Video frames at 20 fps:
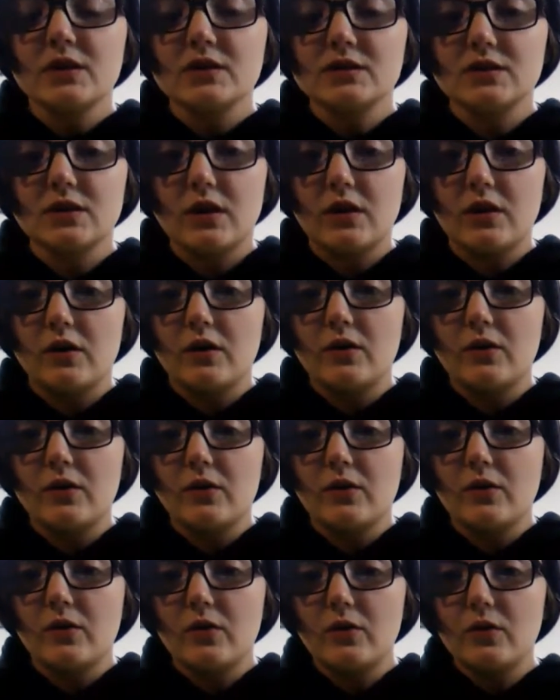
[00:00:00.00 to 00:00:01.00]

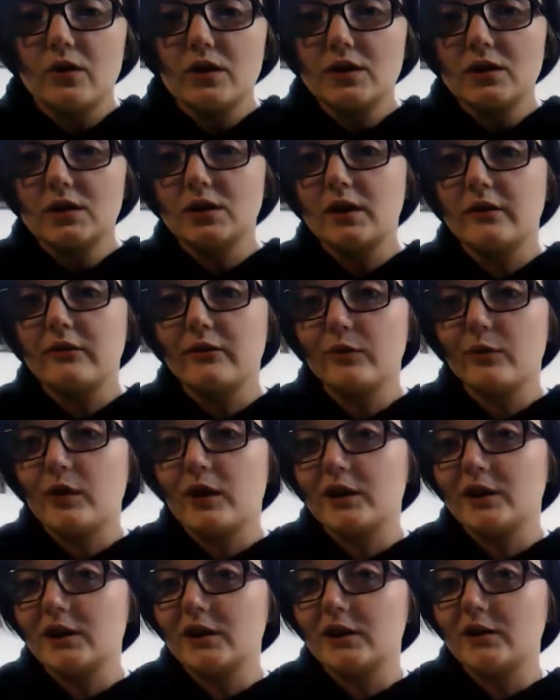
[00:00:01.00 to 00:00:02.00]
So if you
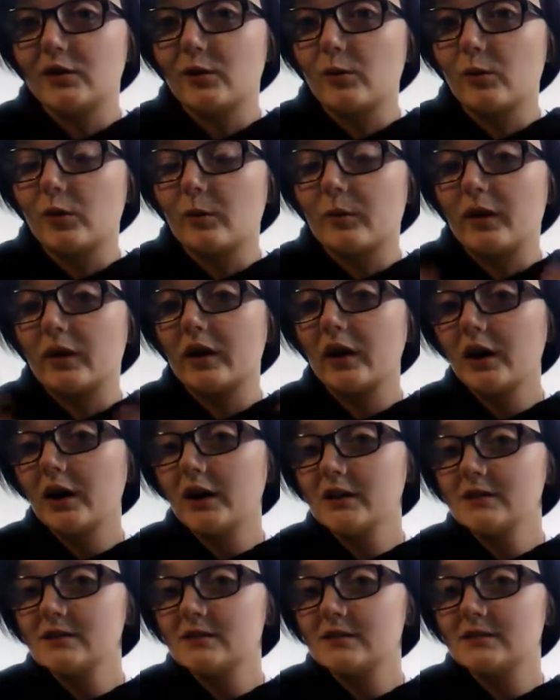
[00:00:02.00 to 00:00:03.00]
want to know more about
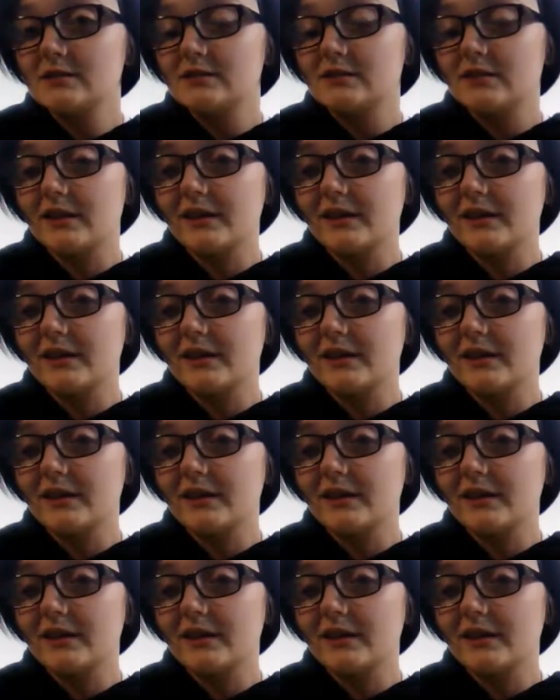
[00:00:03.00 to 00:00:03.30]
us,